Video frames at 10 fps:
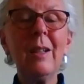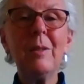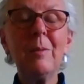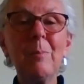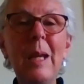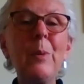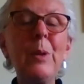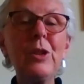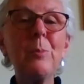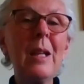May we
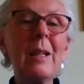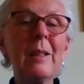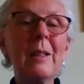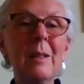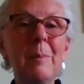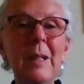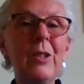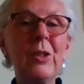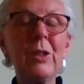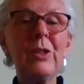smile at the
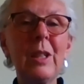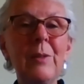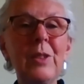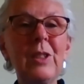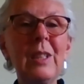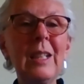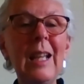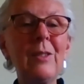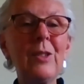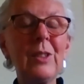person who serves us in the
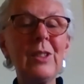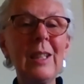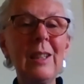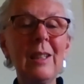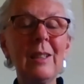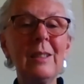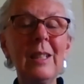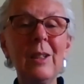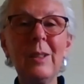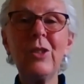counter and say,
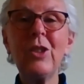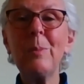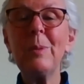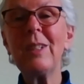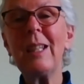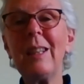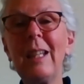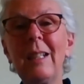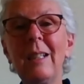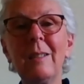in the shop, and say
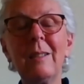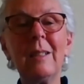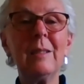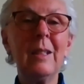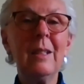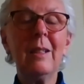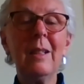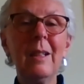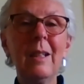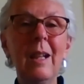thank you, and
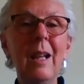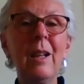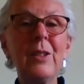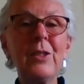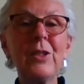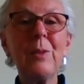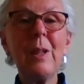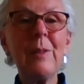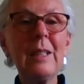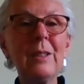ask if they've
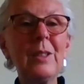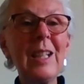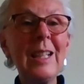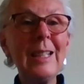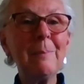had a good day.